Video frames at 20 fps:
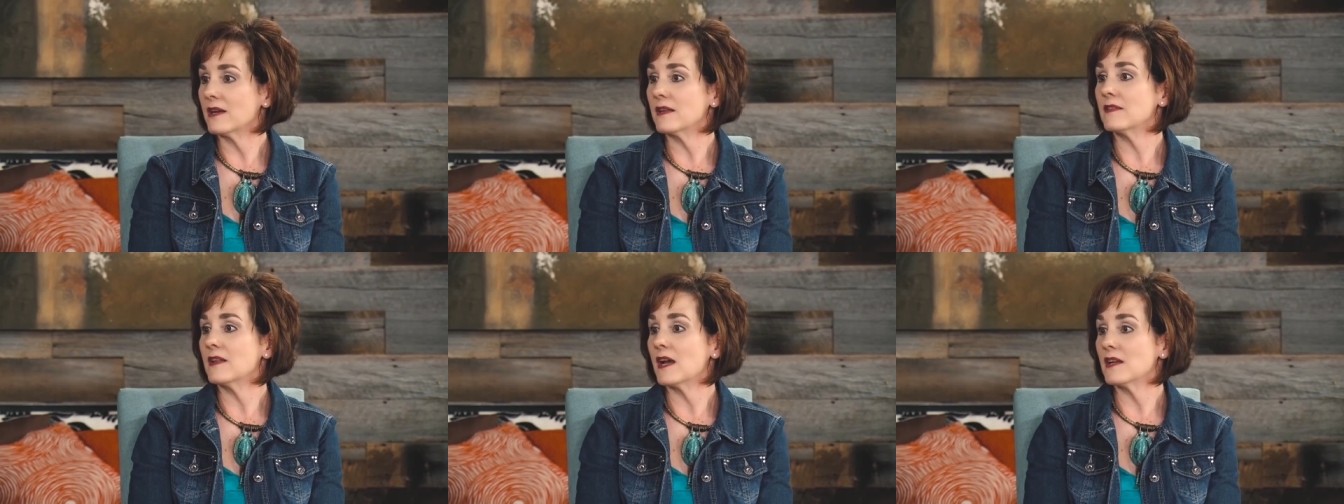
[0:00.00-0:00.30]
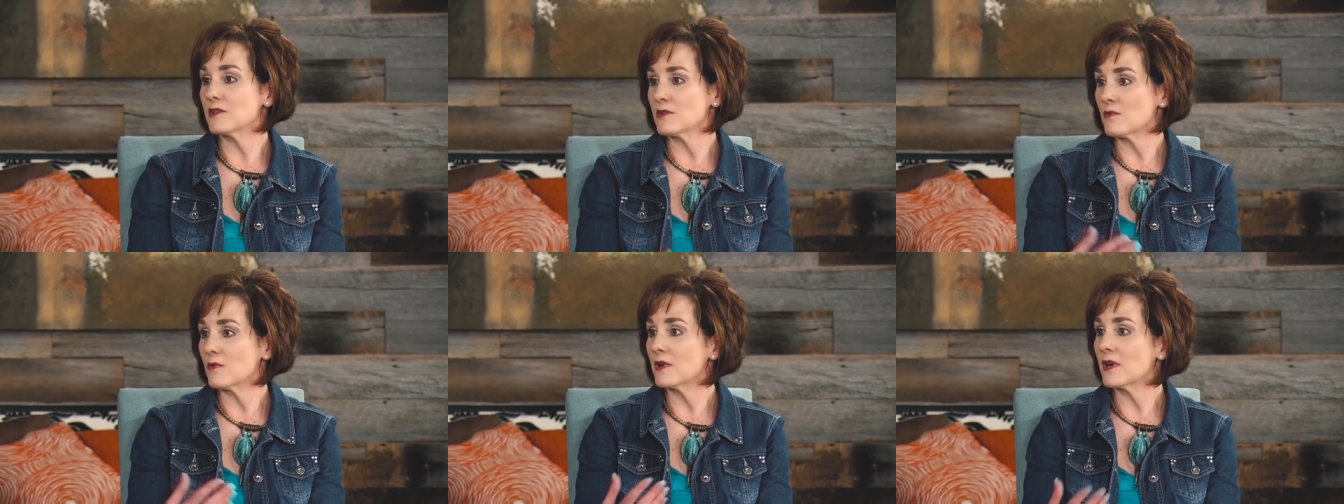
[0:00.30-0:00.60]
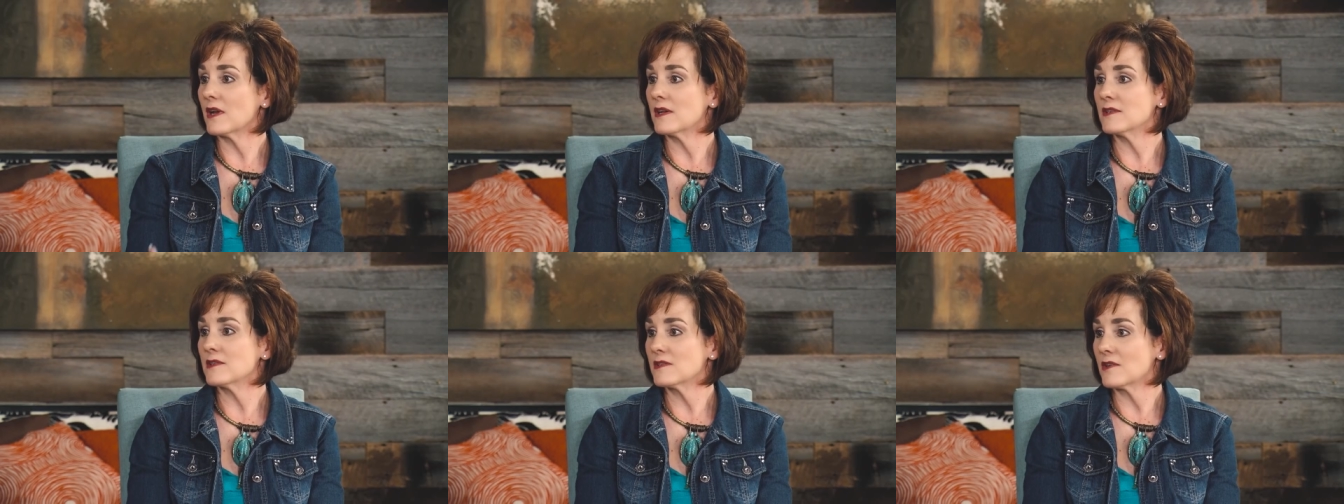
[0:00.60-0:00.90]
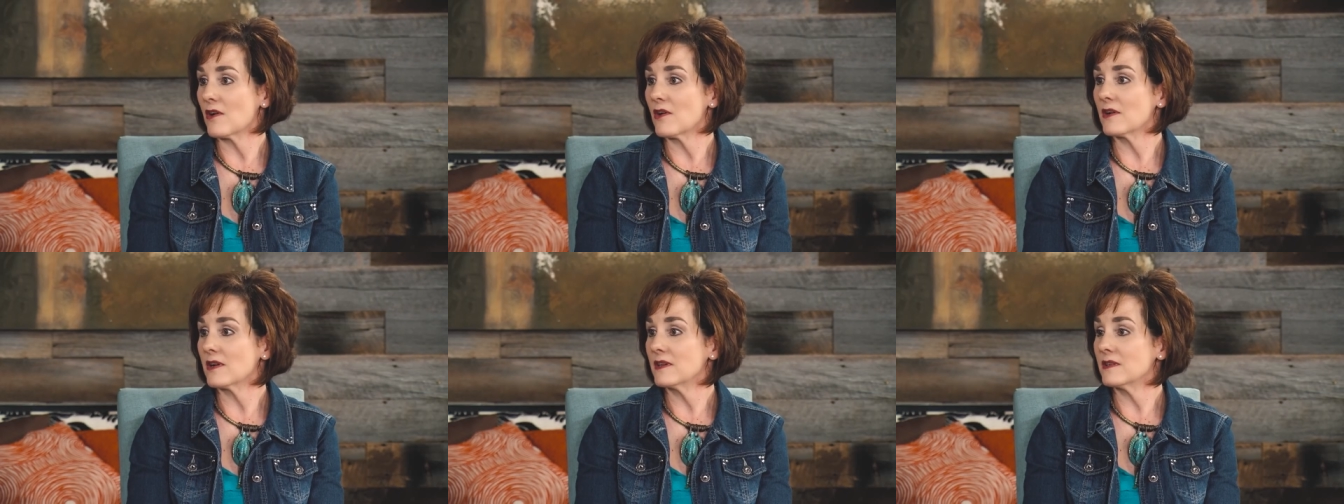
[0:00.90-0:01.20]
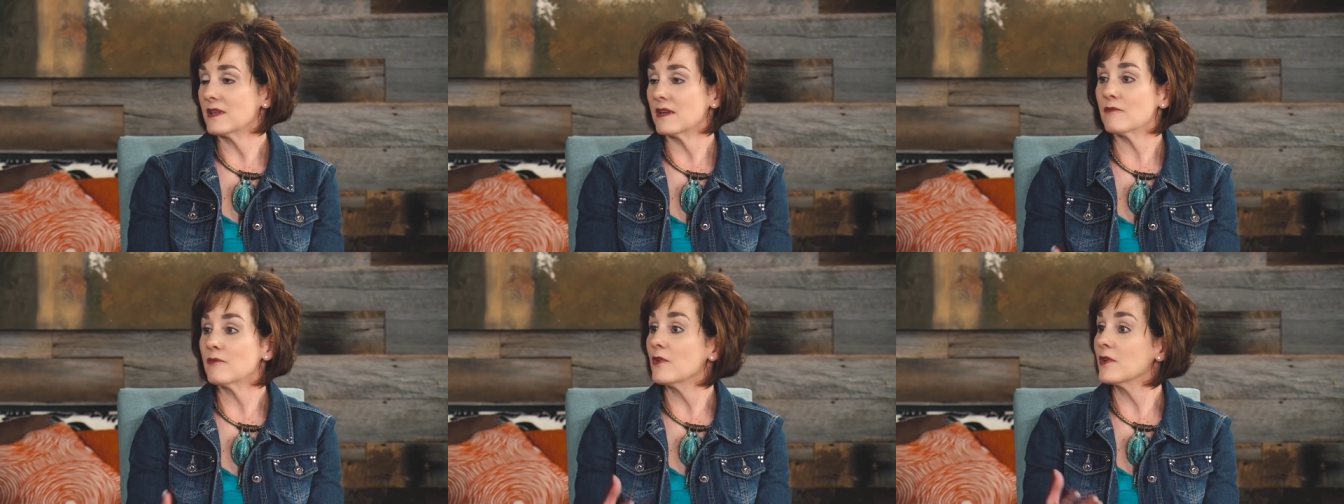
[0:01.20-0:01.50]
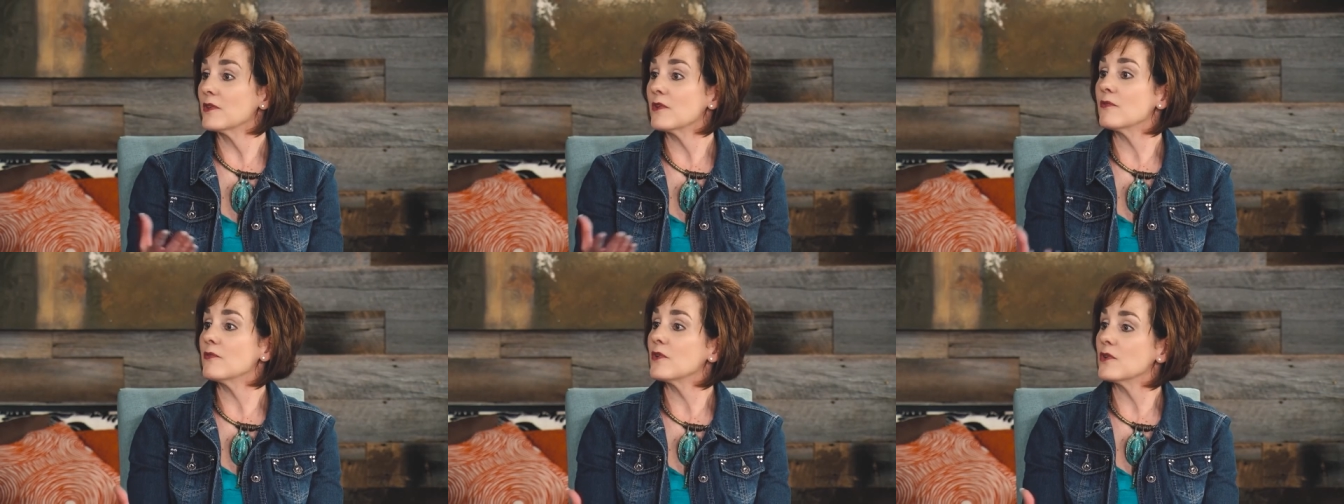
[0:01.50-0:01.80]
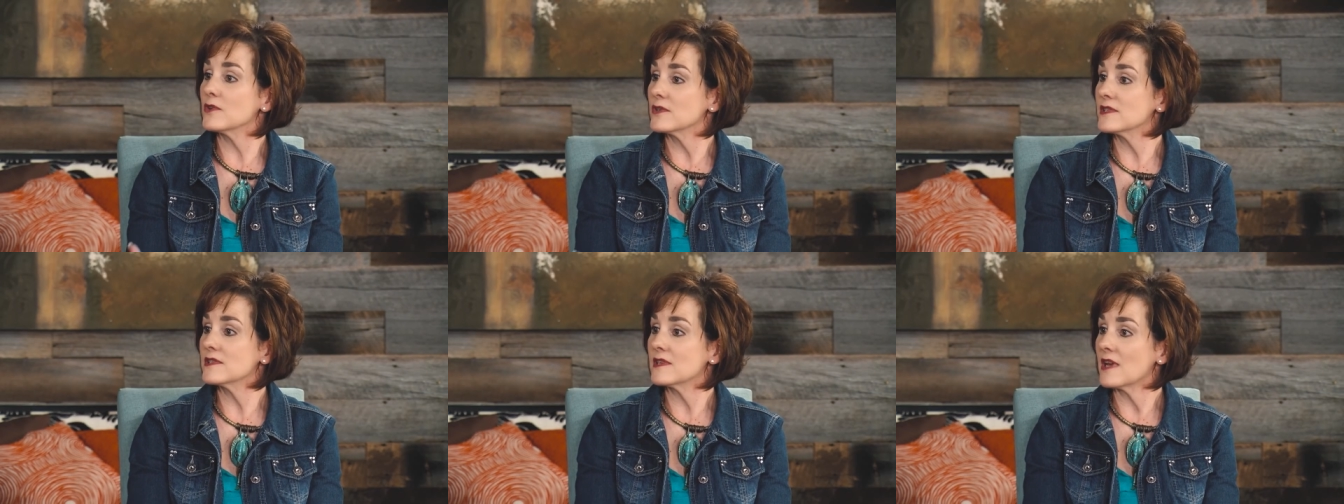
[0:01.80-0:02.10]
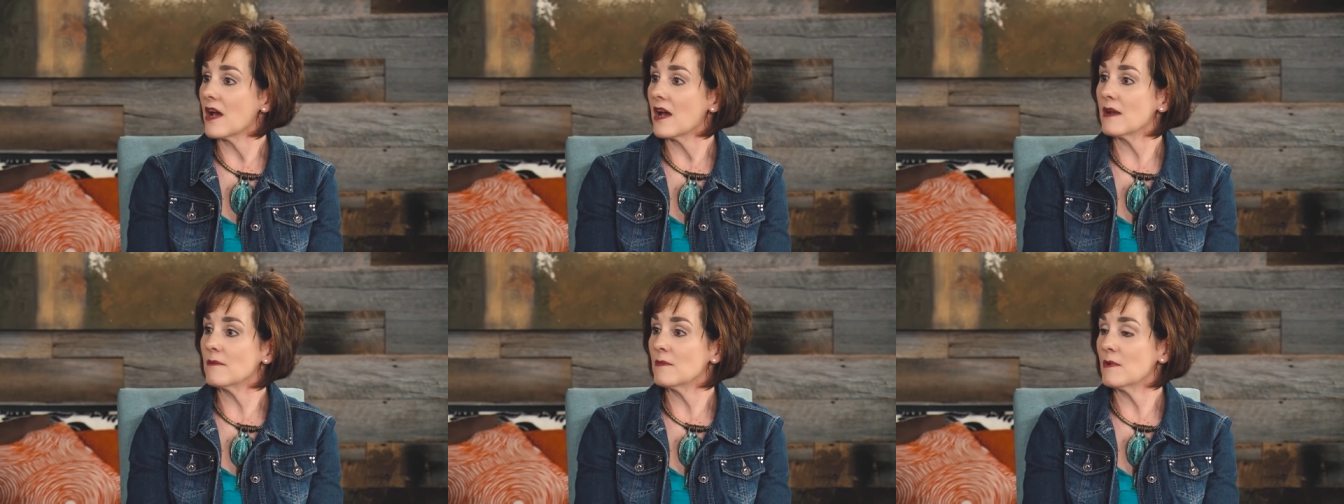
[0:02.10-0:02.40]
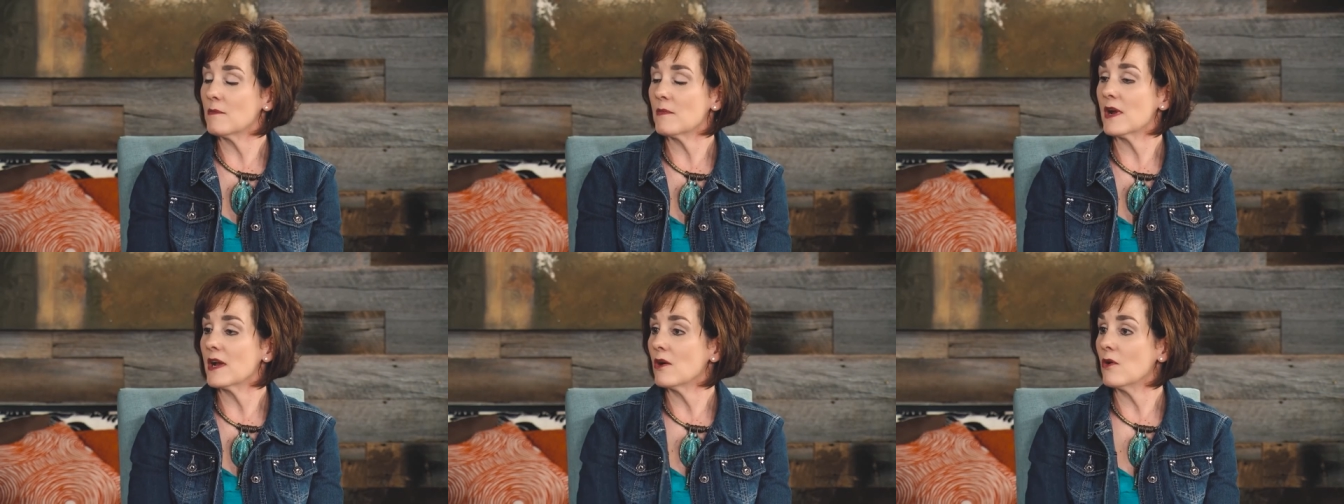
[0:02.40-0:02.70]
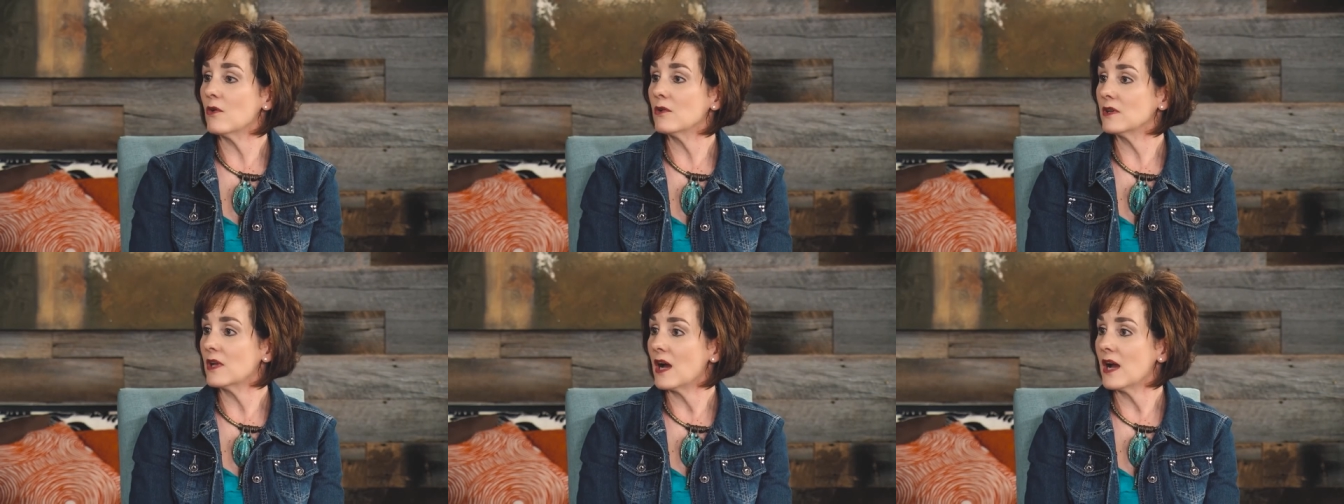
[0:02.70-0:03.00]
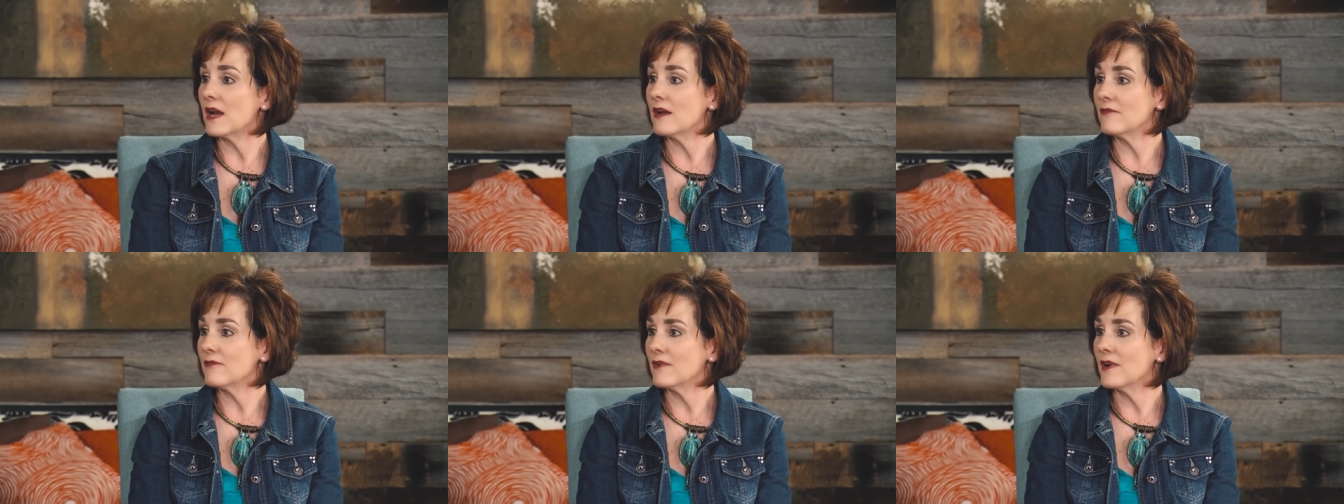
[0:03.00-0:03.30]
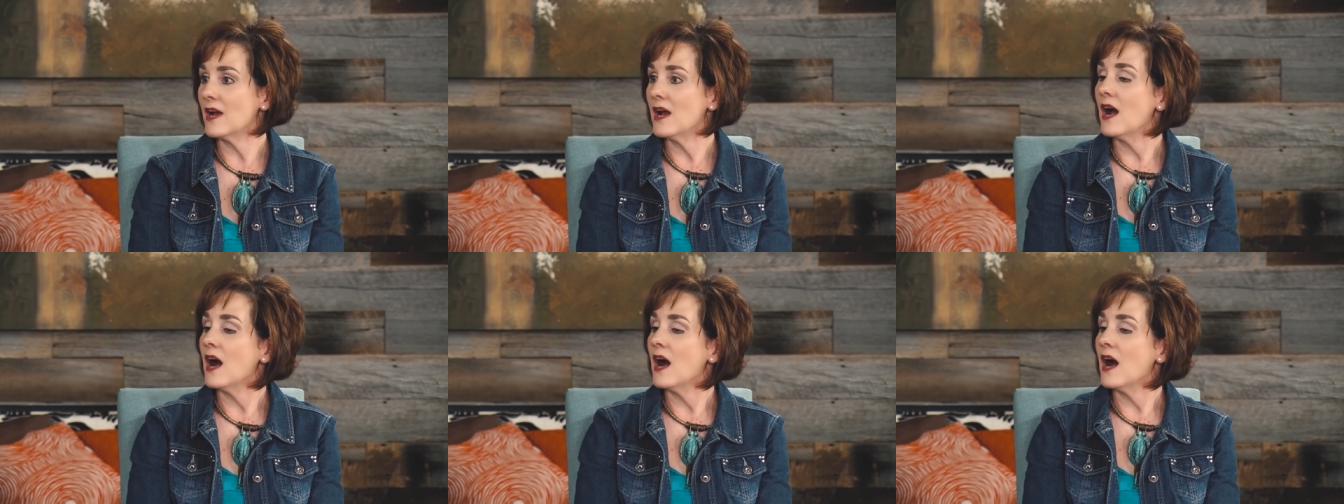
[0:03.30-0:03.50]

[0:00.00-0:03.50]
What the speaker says: and that's when I started. For the first time in my whole life,